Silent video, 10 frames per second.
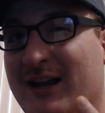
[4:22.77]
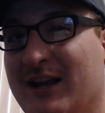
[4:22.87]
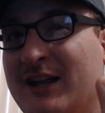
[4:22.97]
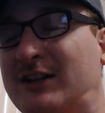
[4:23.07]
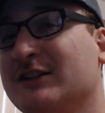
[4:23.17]

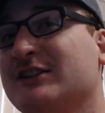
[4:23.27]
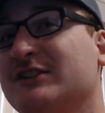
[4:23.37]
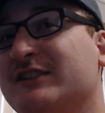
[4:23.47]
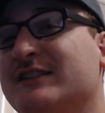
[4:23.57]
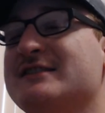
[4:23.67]
he
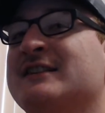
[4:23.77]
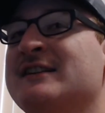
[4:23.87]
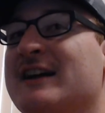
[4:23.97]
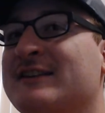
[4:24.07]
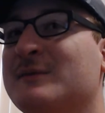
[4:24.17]
literally
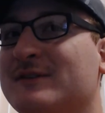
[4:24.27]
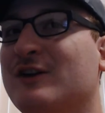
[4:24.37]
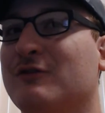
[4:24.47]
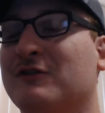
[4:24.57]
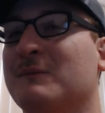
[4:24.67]
disconnects
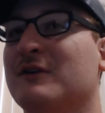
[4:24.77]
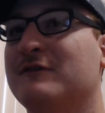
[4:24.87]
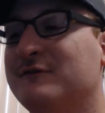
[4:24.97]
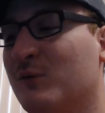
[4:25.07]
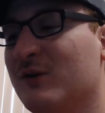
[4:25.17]
himself from the
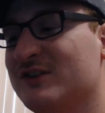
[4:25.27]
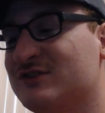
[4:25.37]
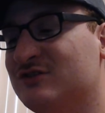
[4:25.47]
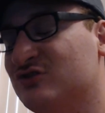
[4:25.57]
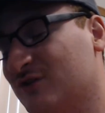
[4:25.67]
Force
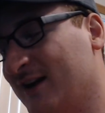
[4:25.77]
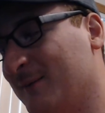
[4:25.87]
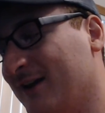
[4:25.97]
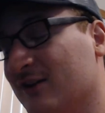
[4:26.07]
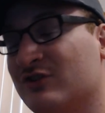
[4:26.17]
to try to
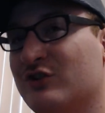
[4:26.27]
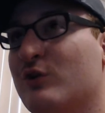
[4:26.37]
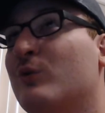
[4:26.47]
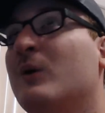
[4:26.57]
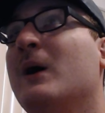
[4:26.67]
make it
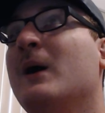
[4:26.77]
so